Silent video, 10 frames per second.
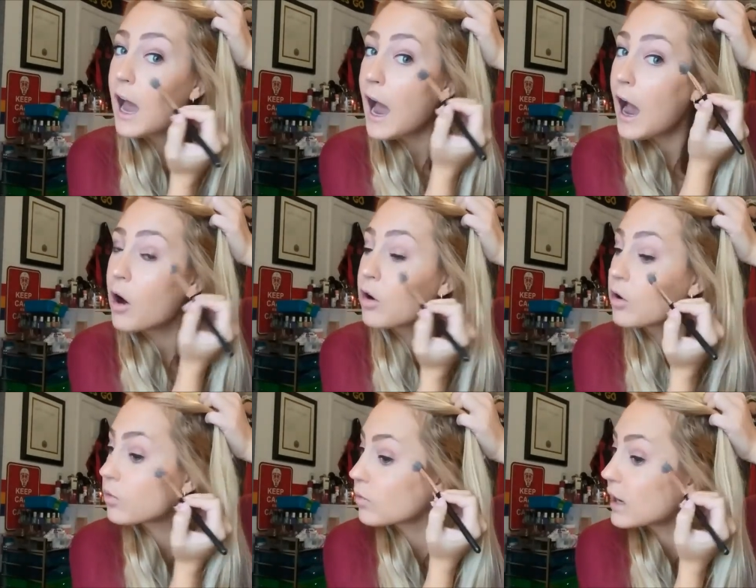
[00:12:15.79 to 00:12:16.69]
how
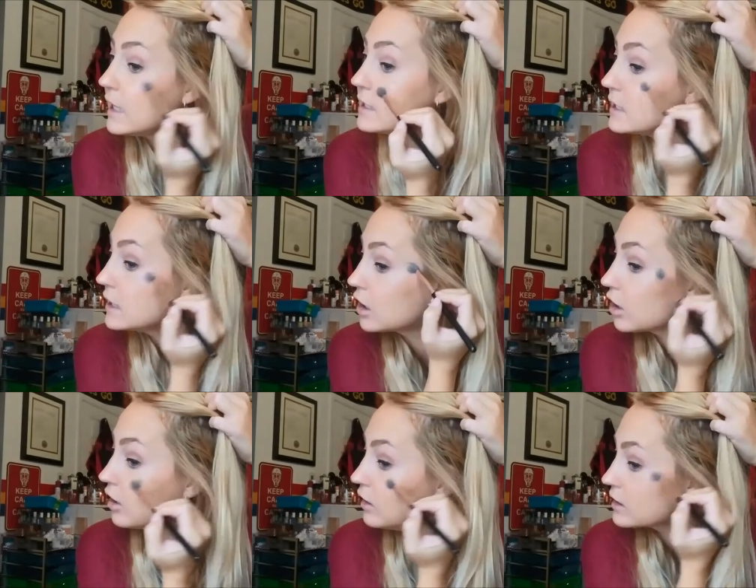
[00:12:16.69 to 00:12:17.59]
crazy
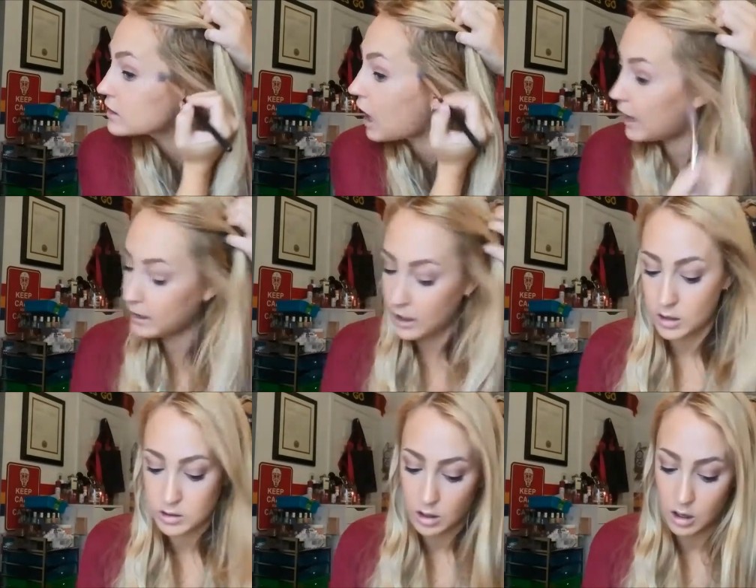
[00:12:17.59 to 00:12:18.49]
good these
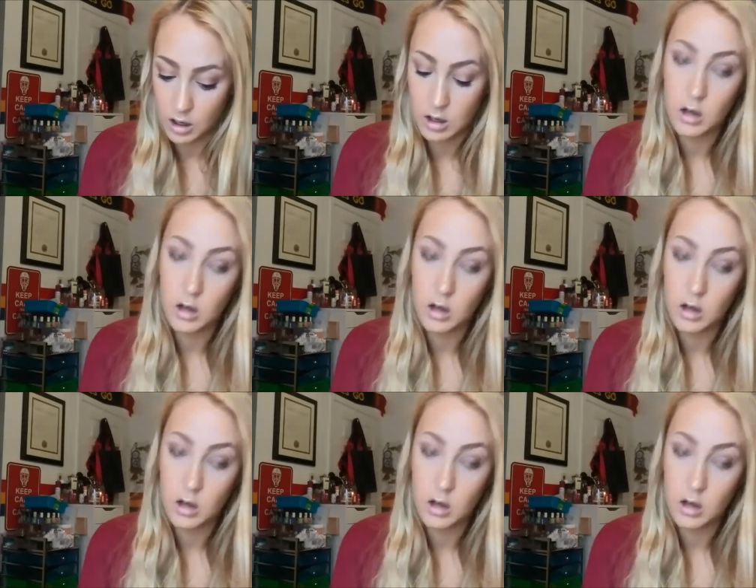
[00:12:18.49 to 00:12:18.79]
highlighters are.